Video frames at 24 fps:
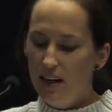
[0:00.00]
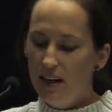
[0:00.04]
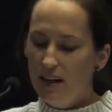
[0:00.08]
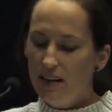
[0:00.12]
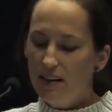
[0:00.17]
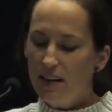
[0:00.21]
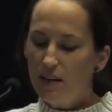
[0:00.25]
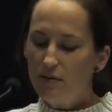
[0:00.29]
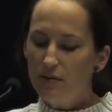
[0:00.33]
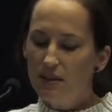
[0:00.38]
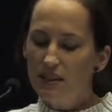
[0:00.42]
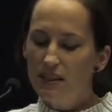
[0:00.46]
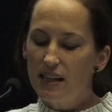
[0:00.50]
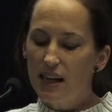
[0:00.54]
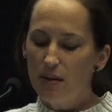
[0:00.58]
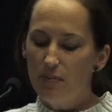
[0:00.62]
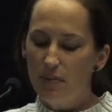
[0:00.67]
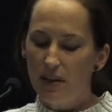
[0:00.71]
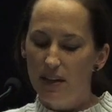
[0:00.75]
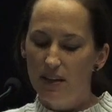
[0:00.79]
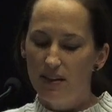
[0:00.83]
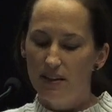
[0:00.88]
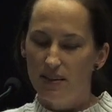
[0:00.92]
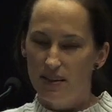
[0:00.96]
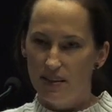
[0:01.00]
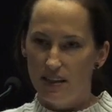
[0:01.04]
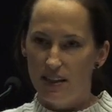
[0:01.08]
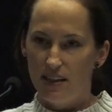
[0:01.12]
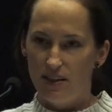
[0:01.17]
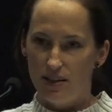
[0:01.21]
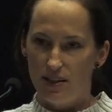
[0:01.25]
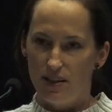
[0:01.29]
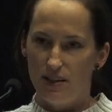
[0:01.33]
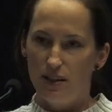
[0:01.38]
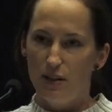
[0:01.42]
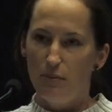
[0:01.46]
that was keeping her
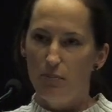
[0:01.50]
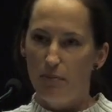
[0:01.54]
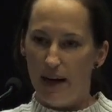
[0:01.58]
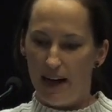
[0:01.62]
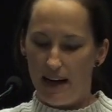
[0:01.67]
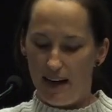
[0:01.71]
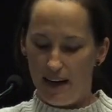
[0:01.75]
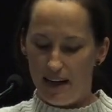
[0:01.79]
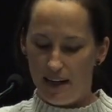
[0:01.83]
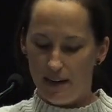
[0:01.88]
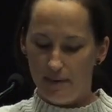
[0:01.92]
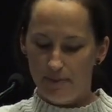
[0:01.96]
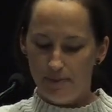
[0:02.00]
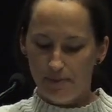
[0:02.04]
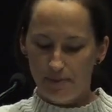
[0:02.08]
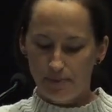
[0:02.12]
seizures at bay.